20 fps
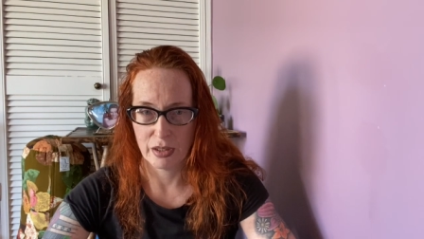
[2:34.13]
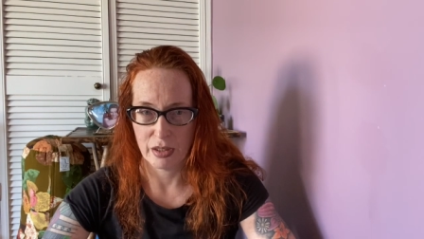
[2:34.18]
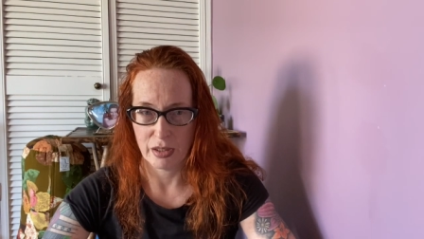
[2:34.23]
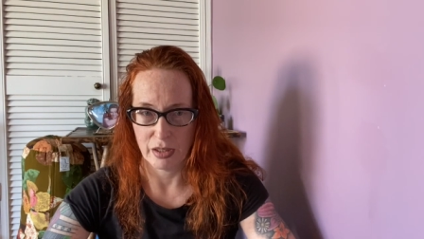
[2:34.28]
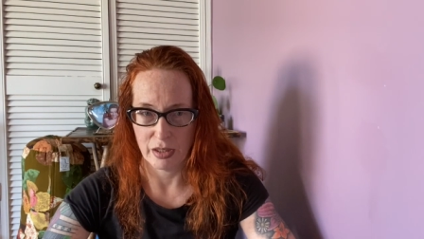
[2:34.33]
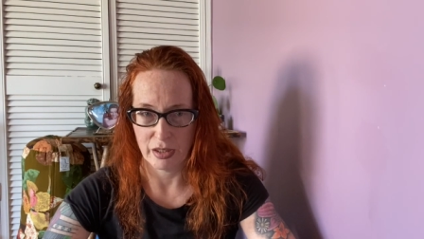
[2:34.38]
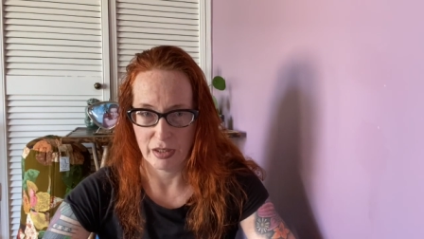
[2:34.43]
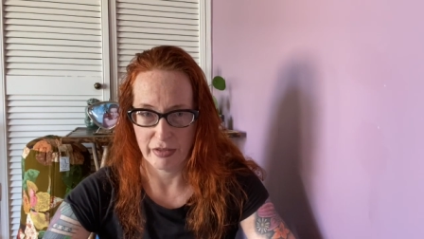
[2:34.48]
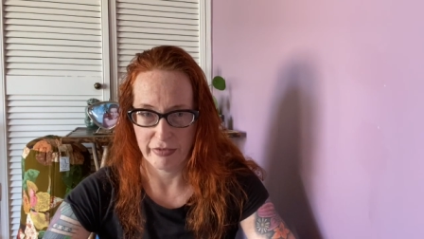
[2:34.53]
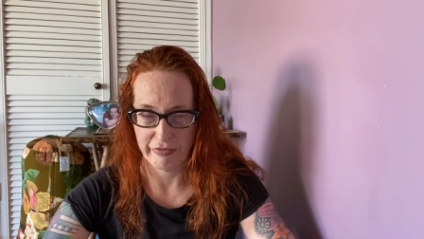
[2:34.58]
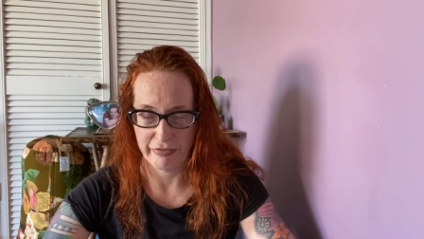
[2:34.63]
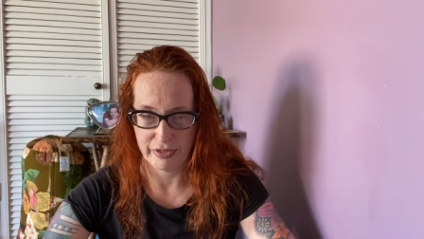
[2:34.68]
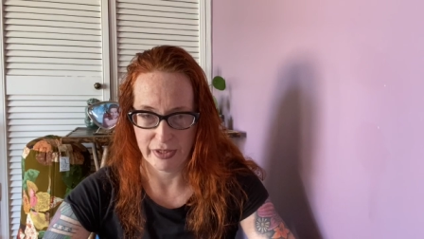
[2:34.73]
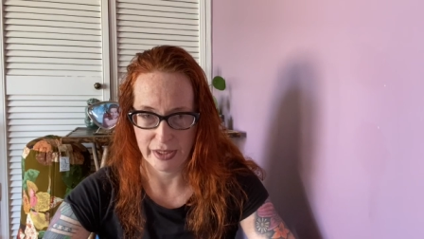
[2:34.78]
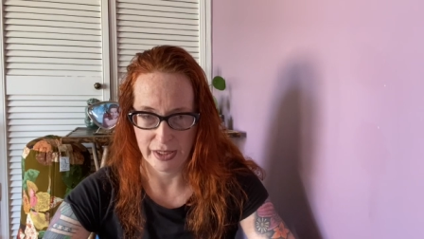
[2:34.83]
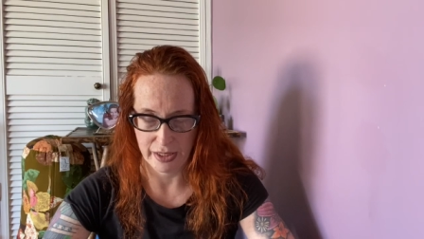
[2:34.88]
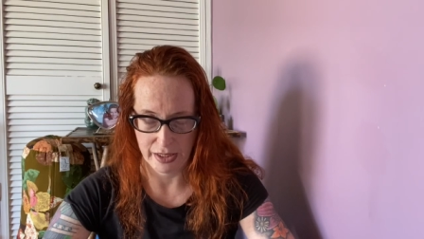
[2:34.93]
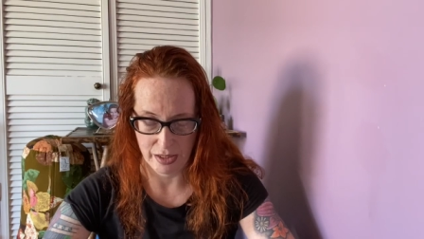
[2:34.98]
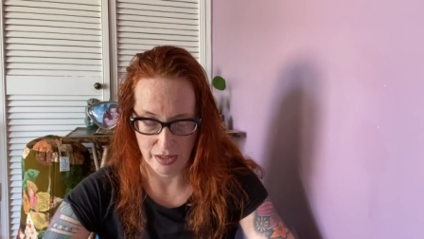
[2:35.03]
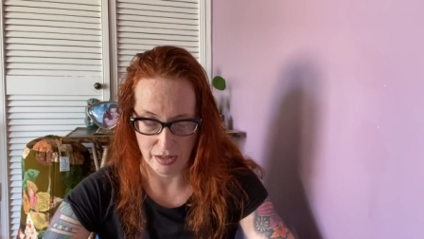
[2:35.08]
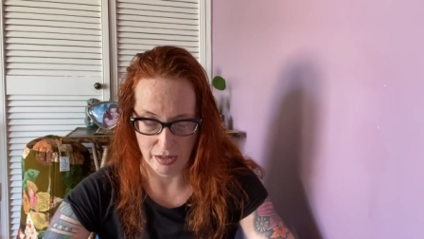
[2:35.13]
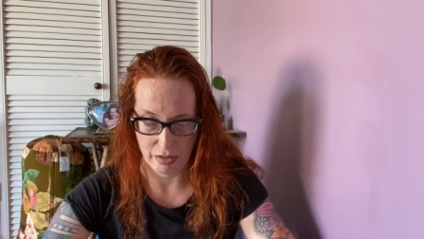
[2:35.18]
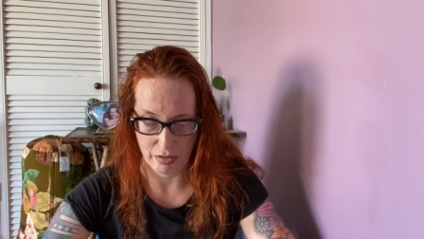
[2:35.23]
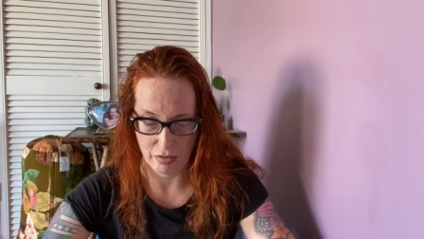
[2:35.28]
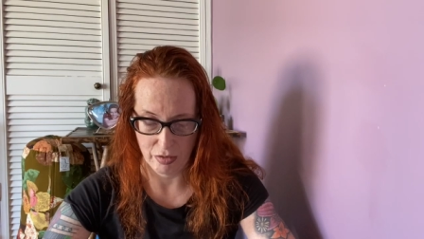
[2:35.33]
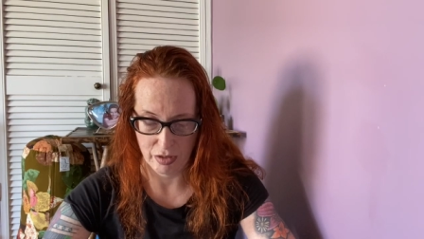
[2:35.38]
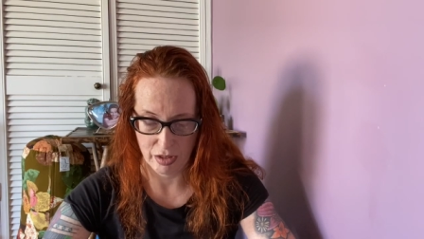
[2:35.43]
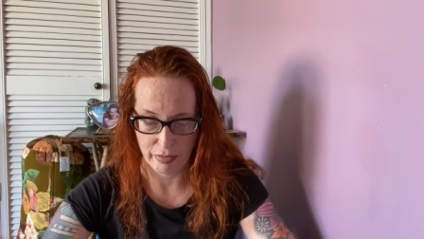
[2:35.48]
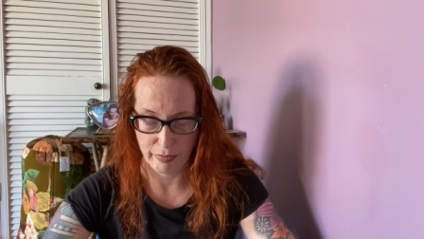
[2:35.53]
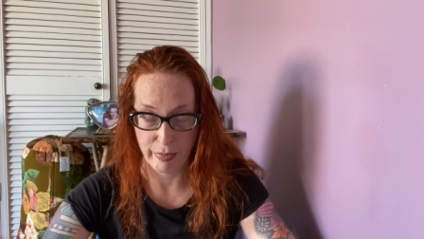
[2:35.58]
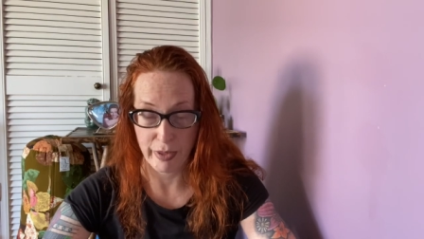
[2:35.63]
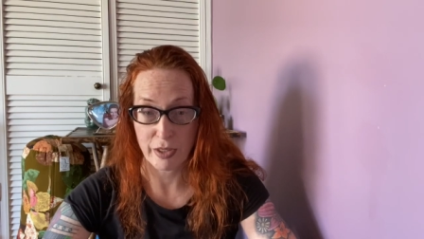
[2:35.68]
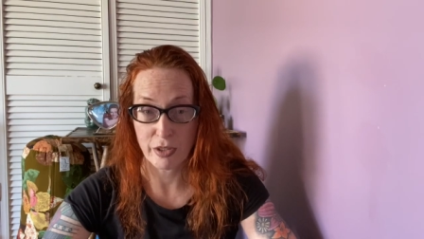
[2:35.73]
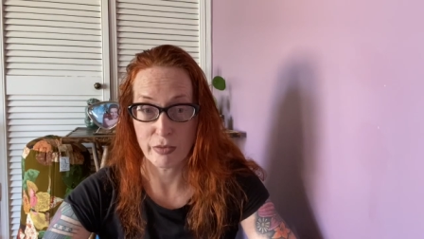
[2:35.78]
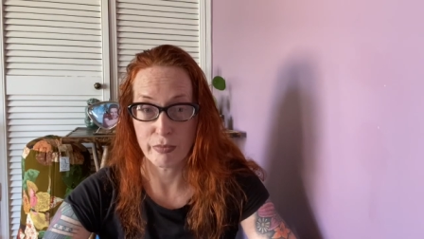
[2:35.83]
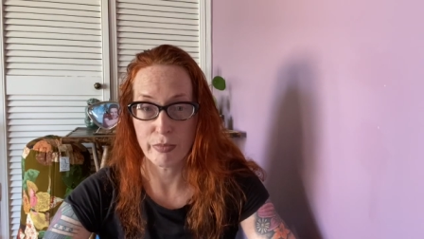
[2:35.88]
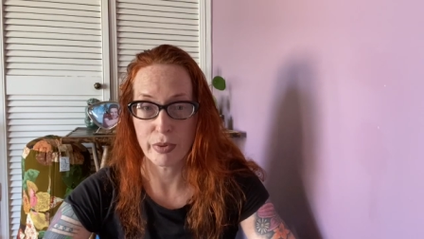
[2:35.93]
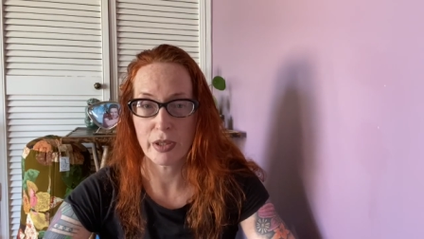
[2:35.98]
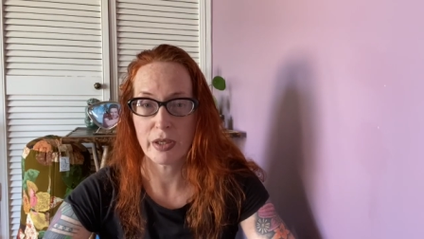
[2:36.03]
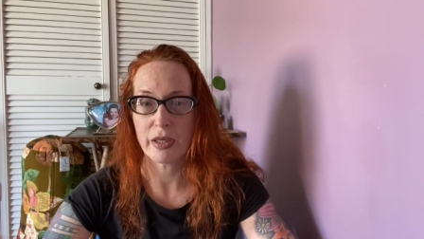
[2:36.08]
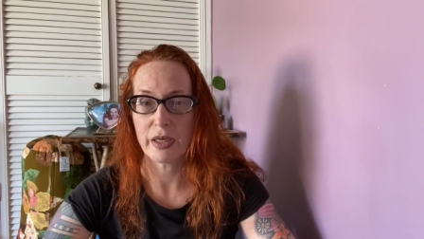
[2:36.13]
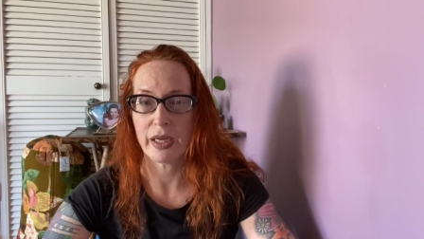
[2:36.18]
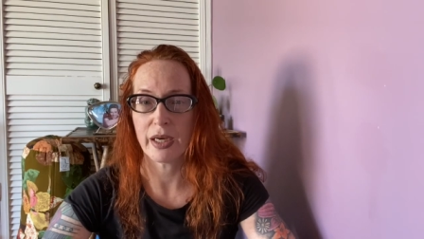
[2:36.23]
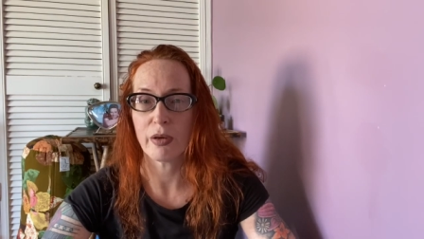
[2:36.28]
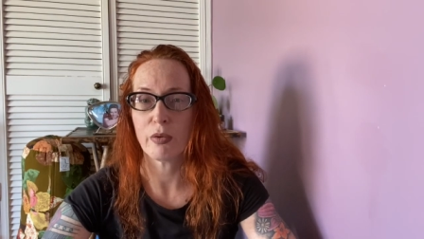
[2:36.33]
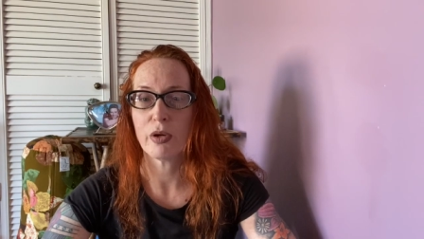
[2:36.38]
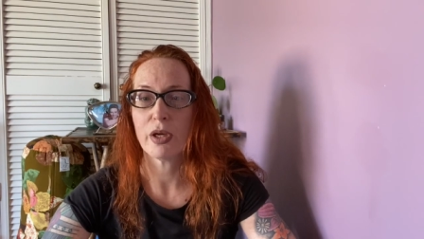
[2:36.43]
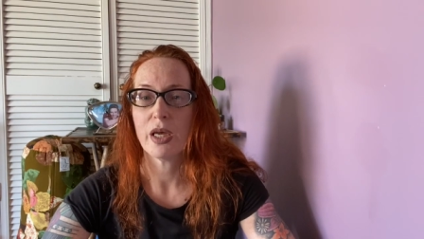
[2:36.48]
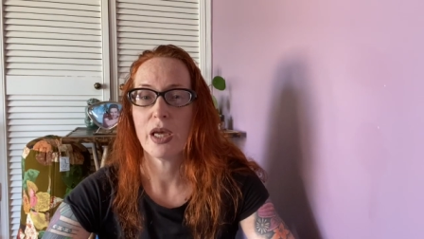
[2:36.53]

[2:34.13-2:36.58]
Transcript: uh, fatigue or compassion burnout,